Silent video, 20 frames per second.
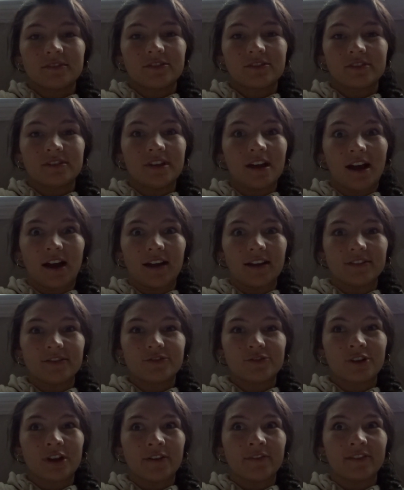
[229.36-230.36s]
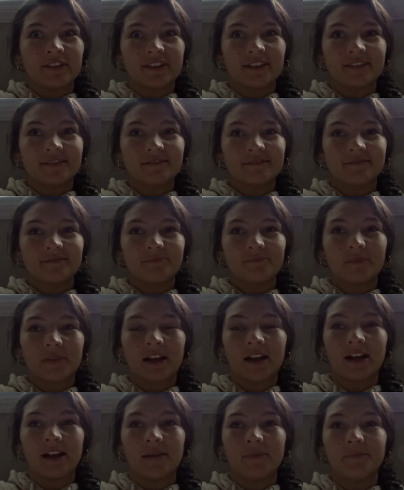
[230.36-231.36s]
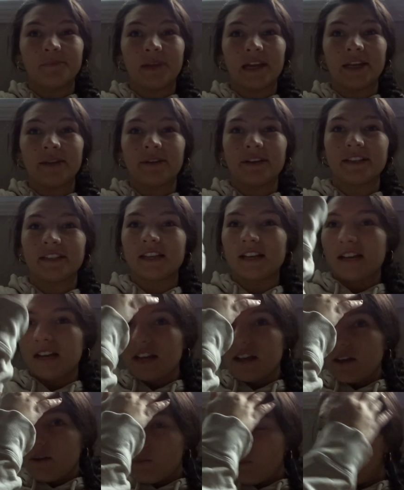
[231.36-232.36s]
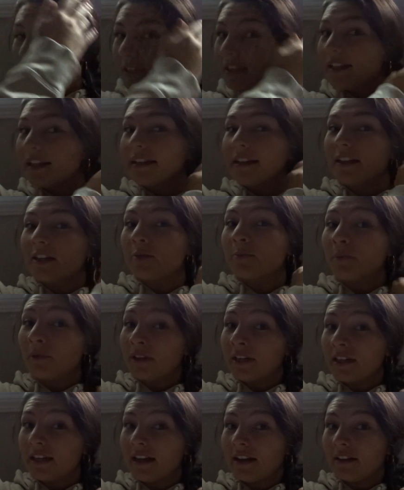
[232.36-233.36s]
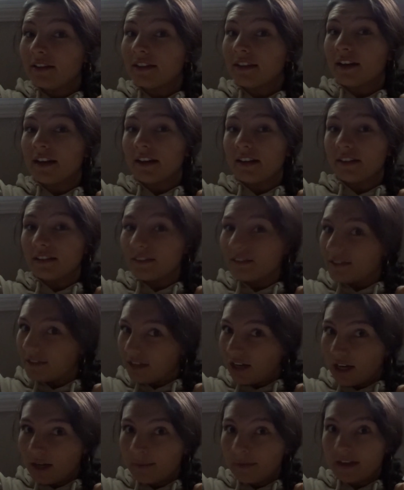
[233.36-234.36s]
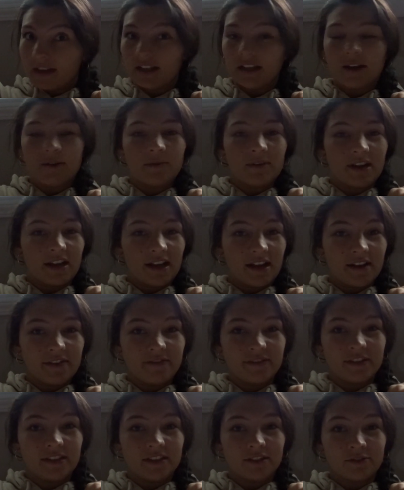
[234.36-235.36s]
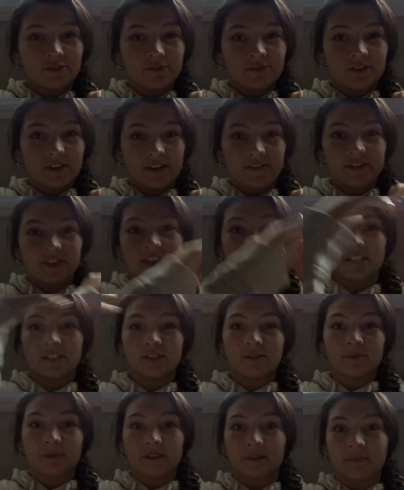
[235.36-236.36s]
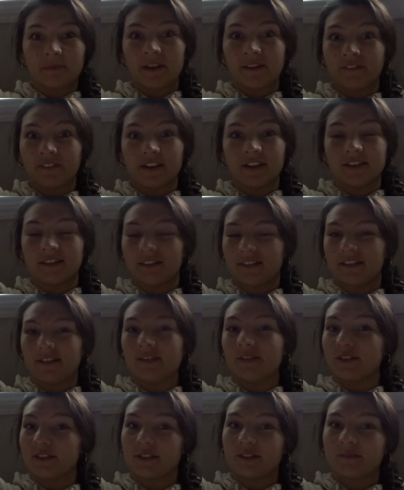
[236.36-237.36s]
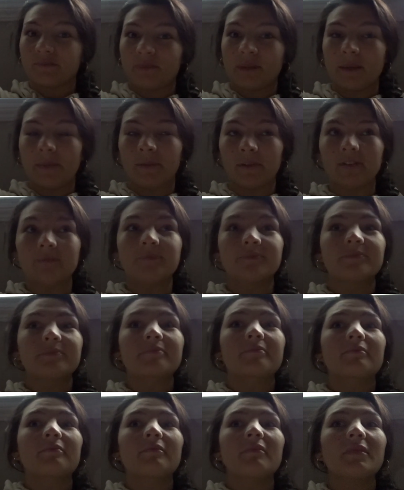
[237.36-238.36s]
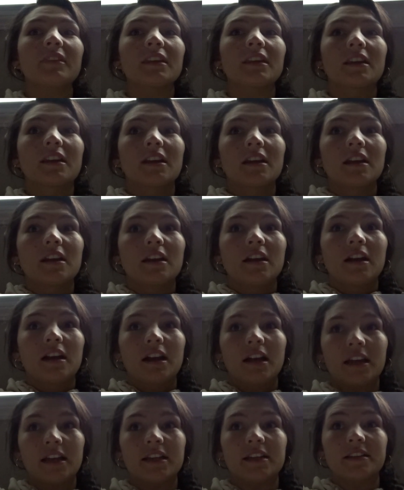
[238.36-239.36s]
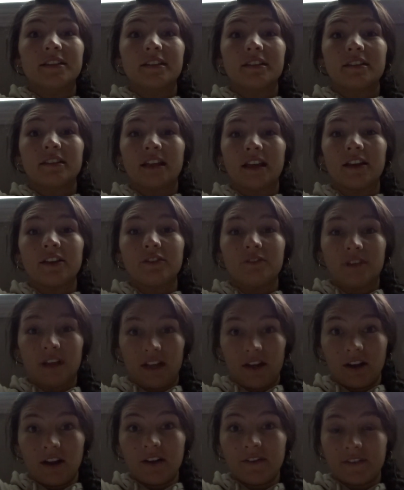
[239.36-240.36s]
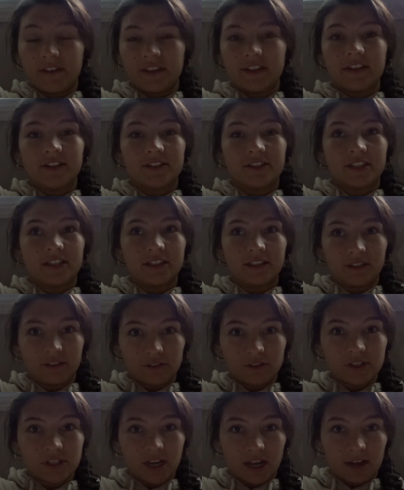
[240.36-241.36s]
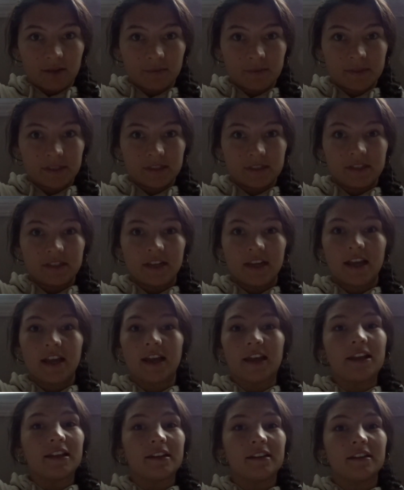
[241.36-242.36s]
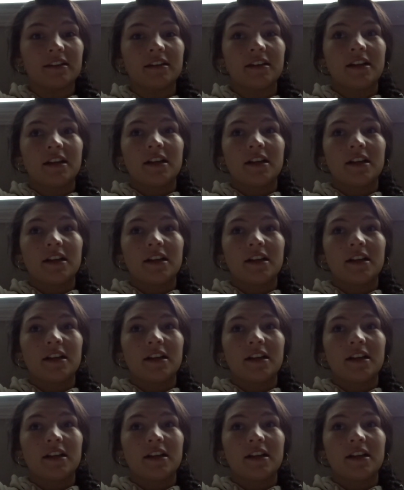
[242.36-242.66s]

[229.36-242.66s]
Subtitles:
not traveling. But anyways, one thing that they just pointed out that I talk about a lot when I have these cruise conversations with my friends and just people is that you get off and there's these little shops, and